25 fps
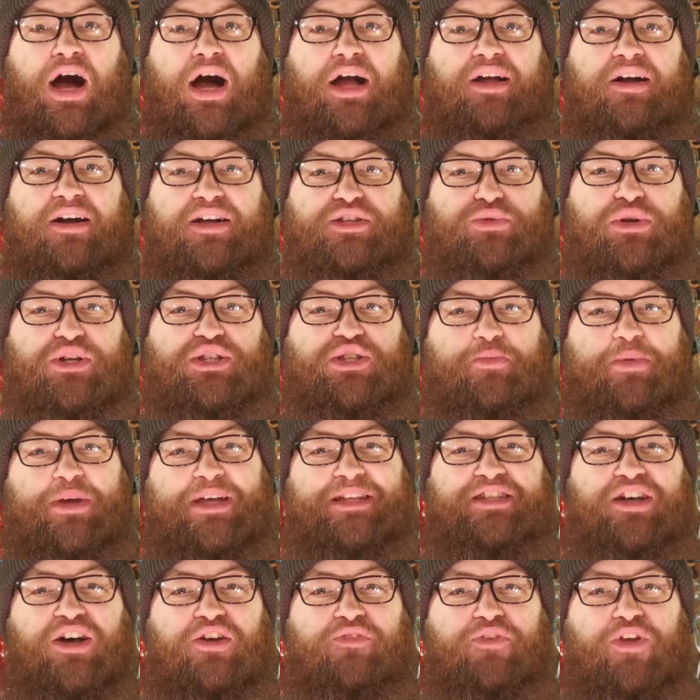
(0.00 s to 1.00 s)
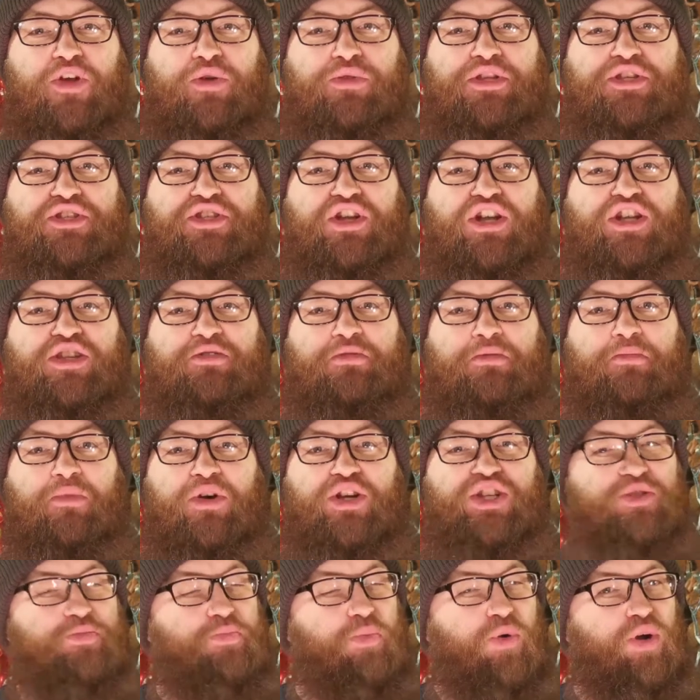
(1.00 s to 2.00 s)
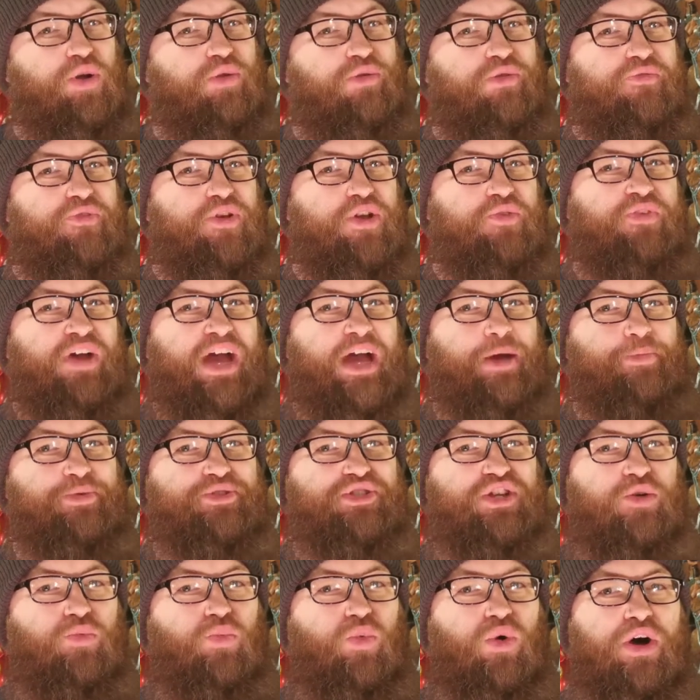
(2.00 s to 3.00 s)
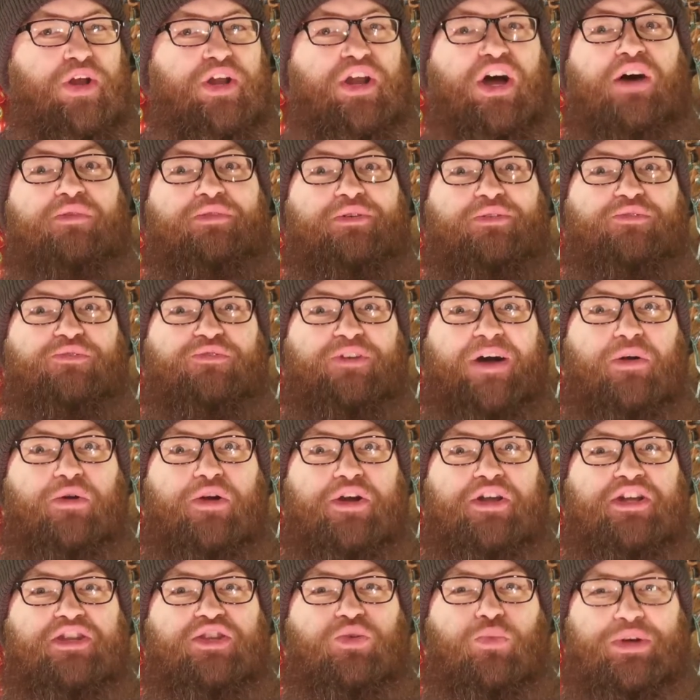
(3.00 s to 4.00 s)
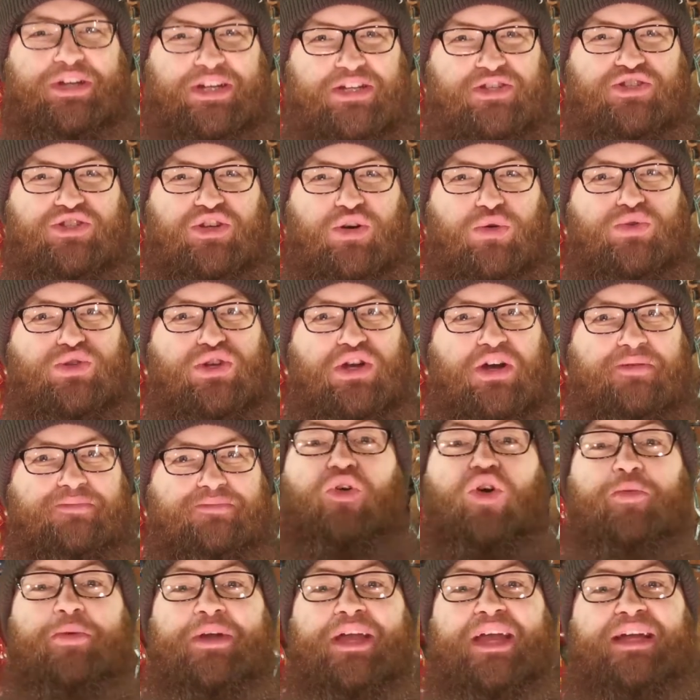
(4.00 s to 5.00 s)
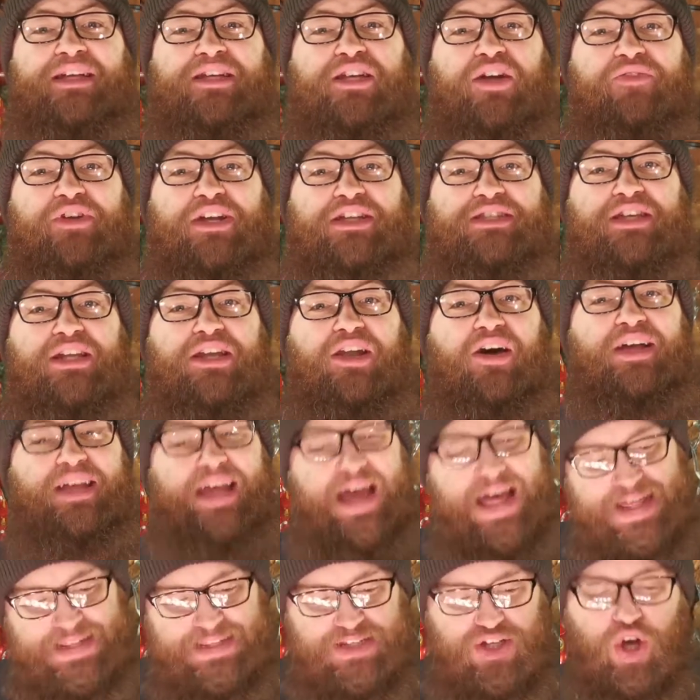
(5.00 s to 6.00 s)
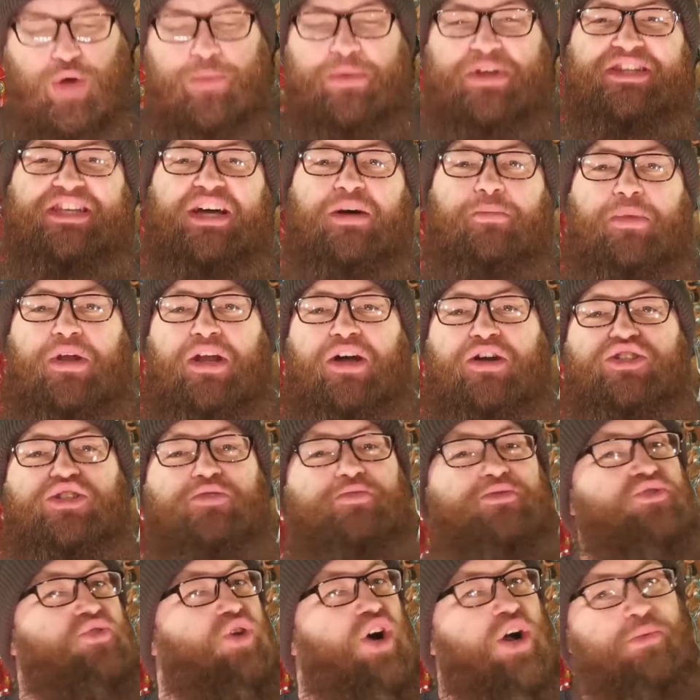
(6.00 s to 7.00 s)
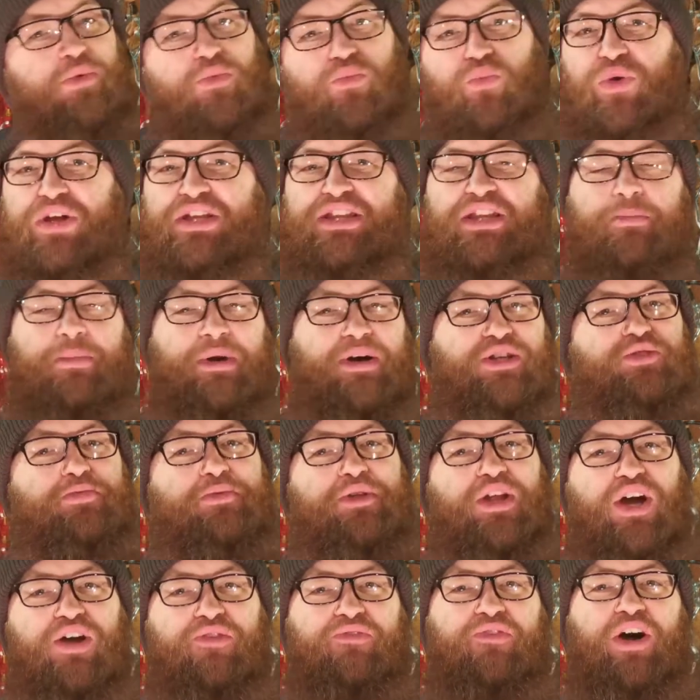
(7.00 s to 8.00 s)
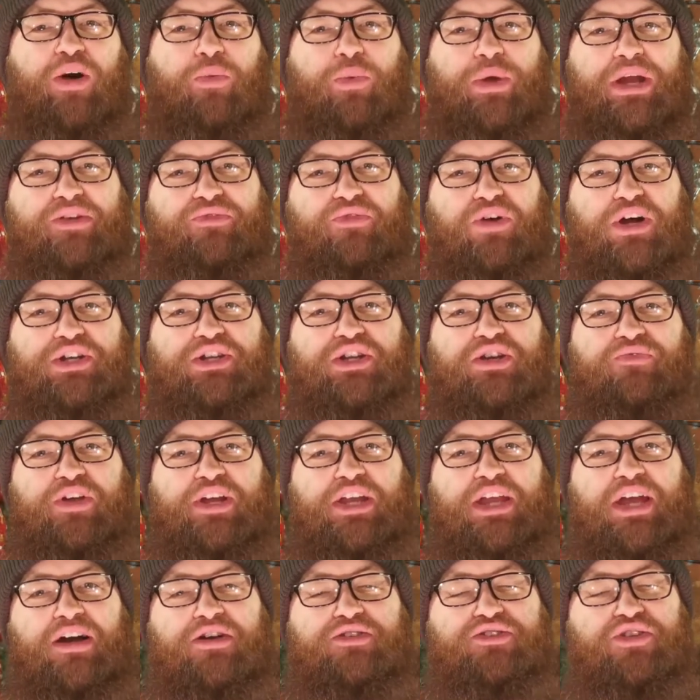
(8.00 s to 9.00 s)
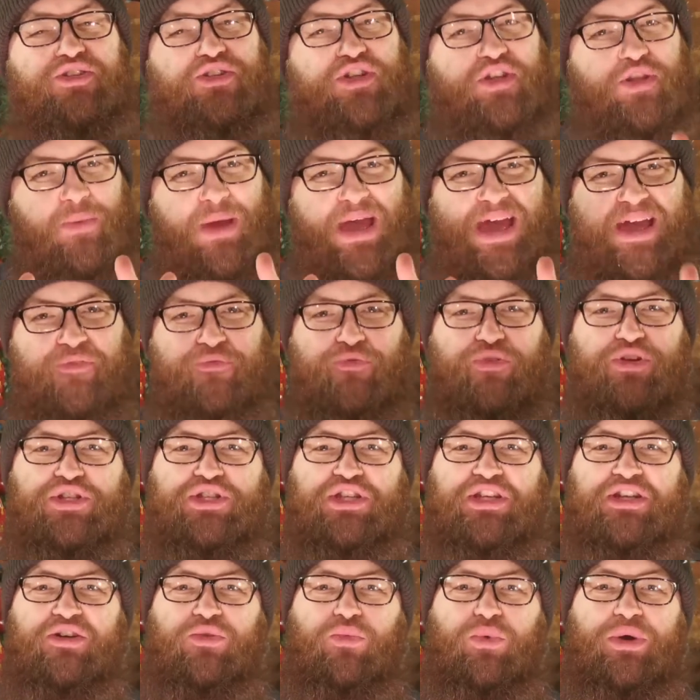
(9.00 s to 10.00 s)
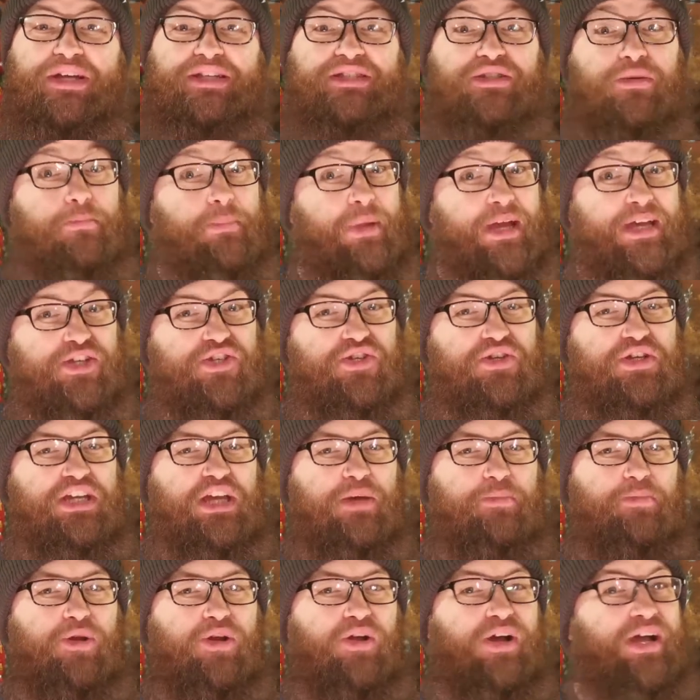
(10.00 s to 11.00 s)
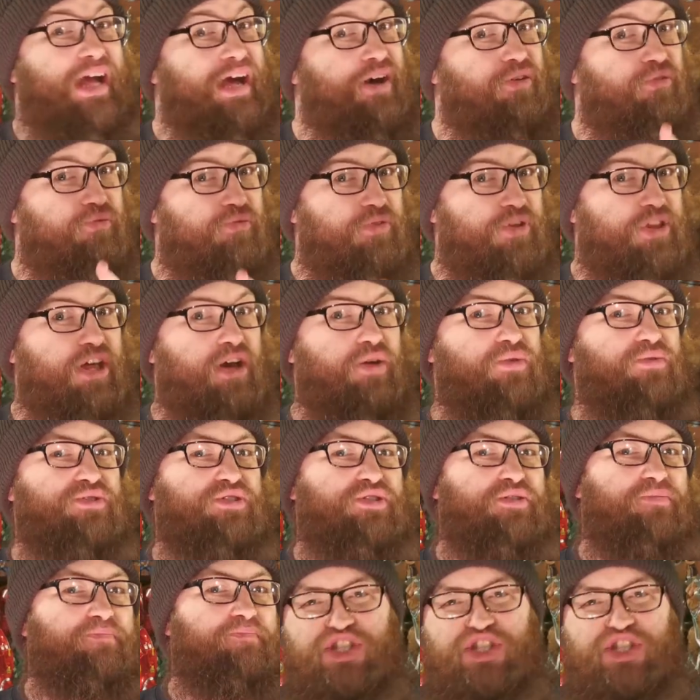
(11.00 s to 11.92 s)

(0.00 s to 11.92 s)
Hi guys, welcome to LBRY Review, and this is going to be my spoiler review for episode 1 of Falcon and the Winter Soldier. Before we begin, don't forget to like and comment down below, subscribe and ring the bell to be notified whenever I do videos. I do them every single week, so make sure you keep a lookout for those.